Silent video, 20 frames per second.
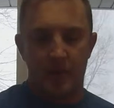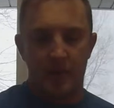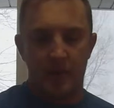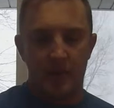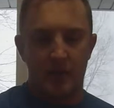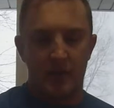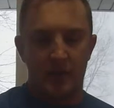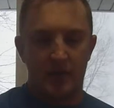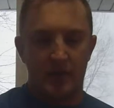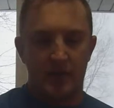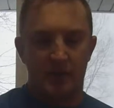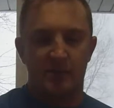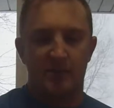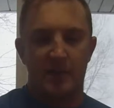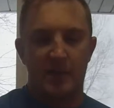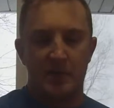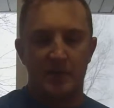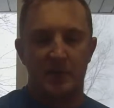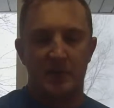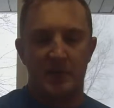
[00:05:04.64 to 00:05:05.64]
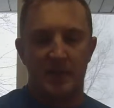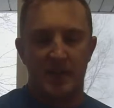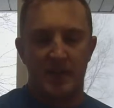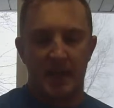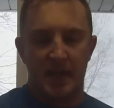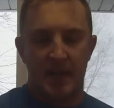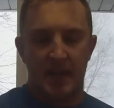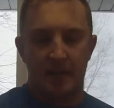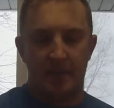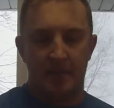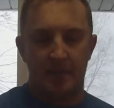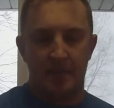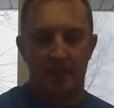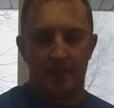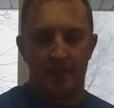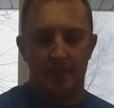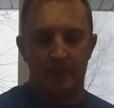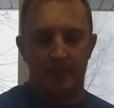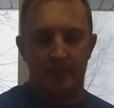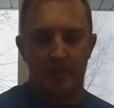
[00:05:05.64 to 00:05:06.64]
hooks are both the same,
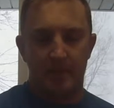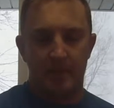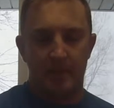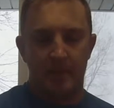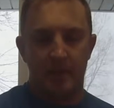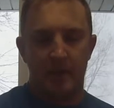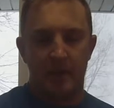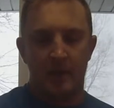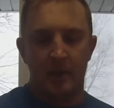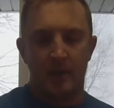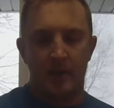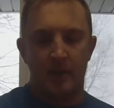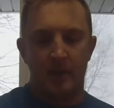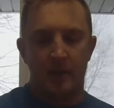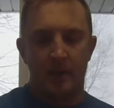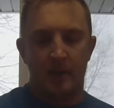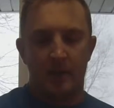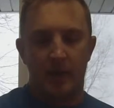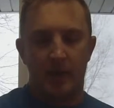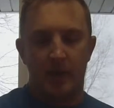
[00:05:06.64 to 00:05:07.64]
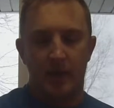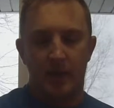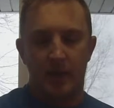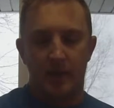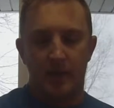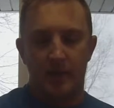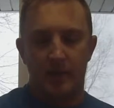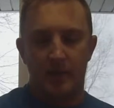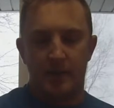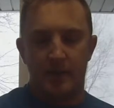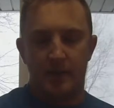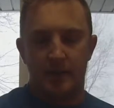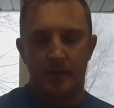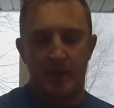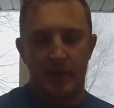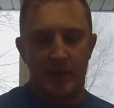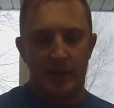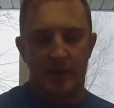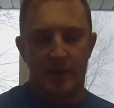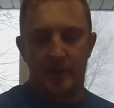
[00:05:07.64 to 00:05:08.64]

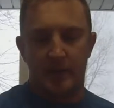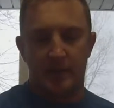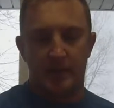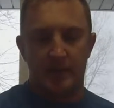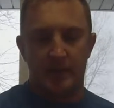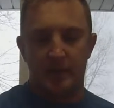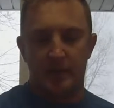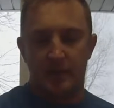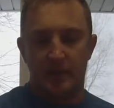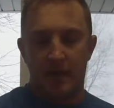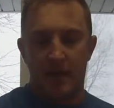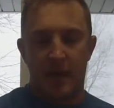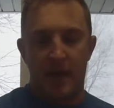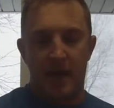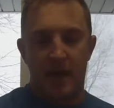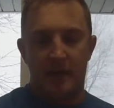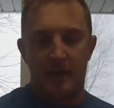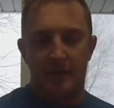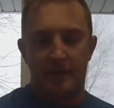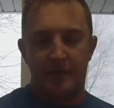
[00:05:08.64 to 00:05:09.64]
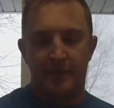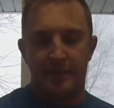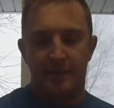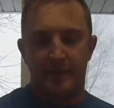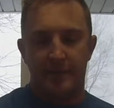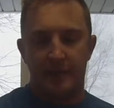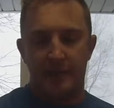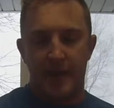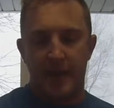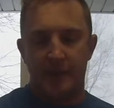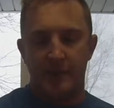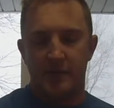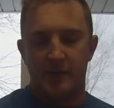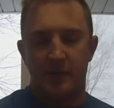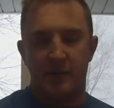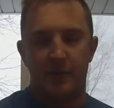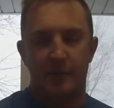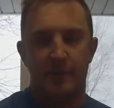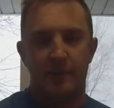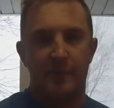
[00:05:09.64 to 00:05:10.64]
but I've last
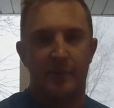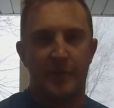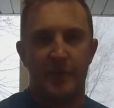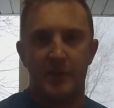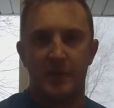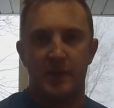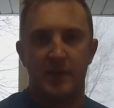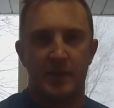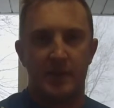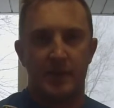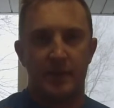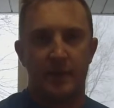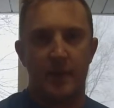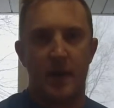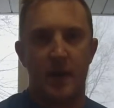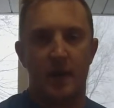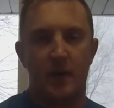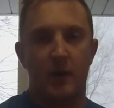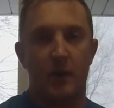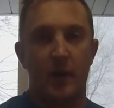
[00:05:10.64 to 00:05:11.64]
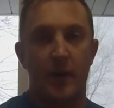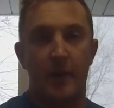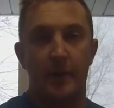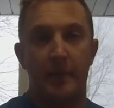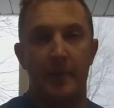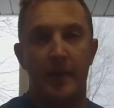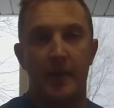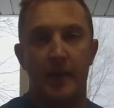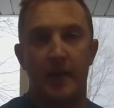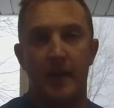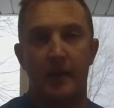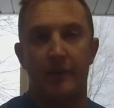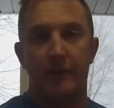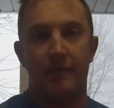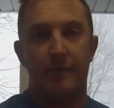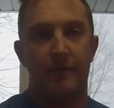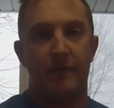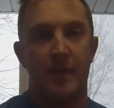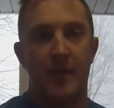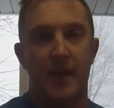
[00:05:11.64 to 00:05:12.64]
year fishing this frog quite a bit. I
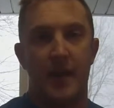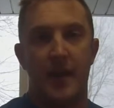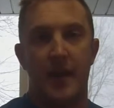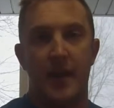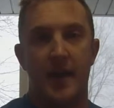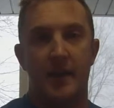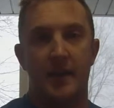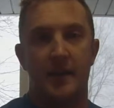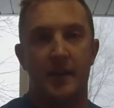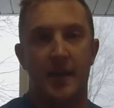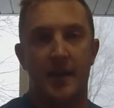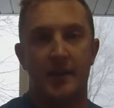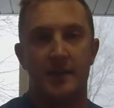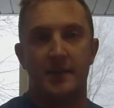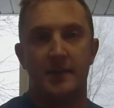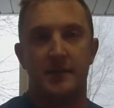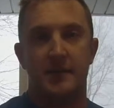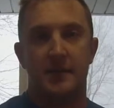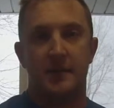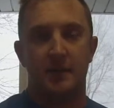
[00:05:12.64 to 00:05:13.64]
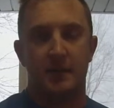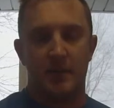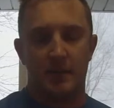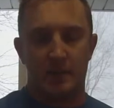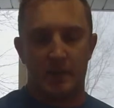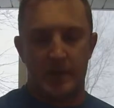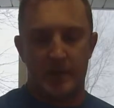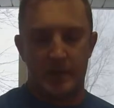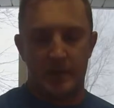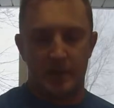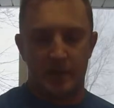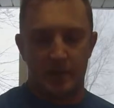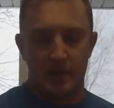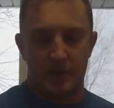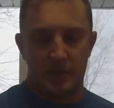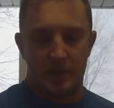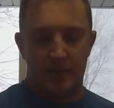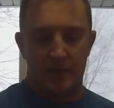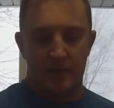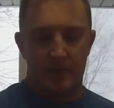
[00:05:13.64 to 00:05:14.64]
had an excellent hookup ratio
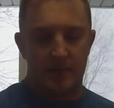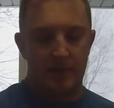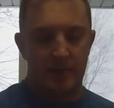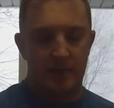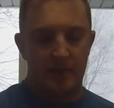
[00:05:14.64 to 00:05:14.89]
with it.